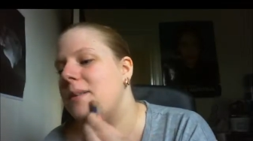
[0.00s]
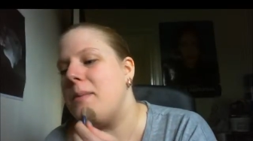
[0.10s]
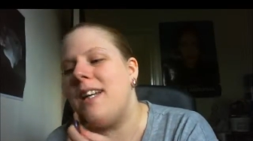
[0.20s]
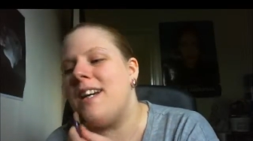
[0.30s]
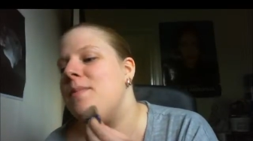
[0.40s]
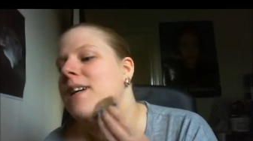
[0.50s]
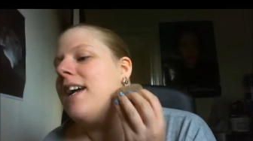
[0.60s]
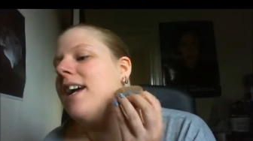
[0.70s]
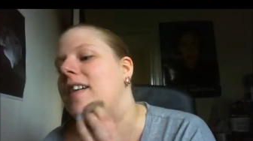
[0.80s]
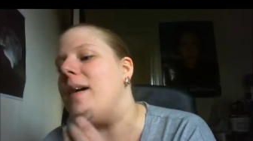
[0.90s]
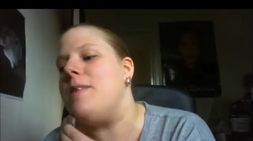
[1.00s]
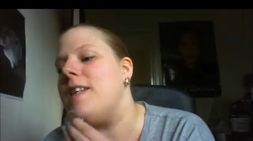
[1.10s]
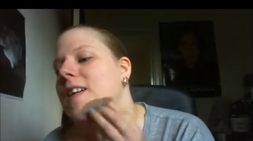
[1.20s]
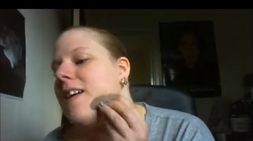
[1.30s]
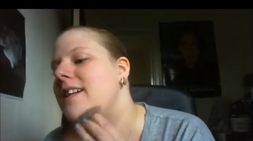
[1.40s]
Now because I'm going to have my
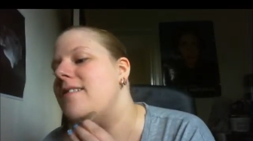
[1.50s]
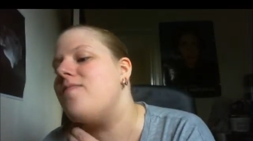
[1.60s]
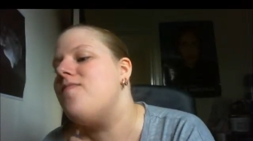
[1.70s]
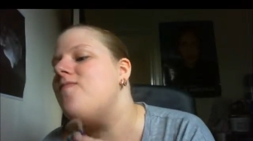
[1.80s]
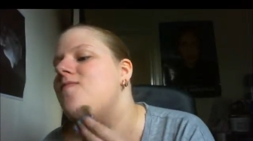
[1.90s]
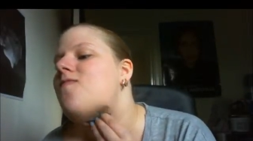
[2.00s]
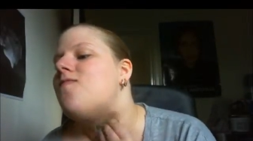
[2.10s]
hair up tonight,